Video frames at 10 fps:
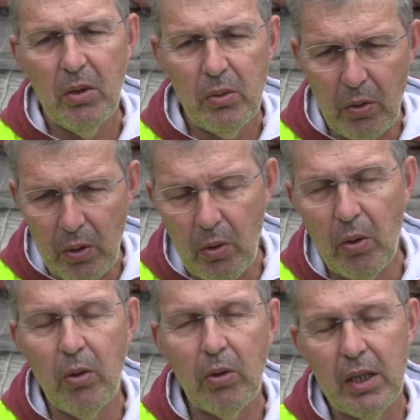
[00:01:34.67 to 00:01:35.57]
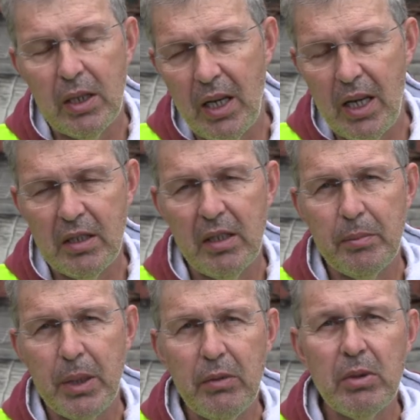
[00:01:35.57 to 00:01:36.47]
to record, analyze the
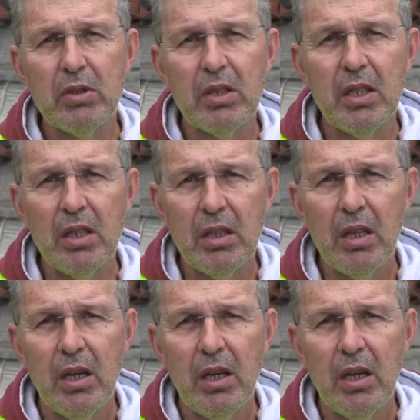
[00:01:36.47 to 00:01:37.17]
previous eh,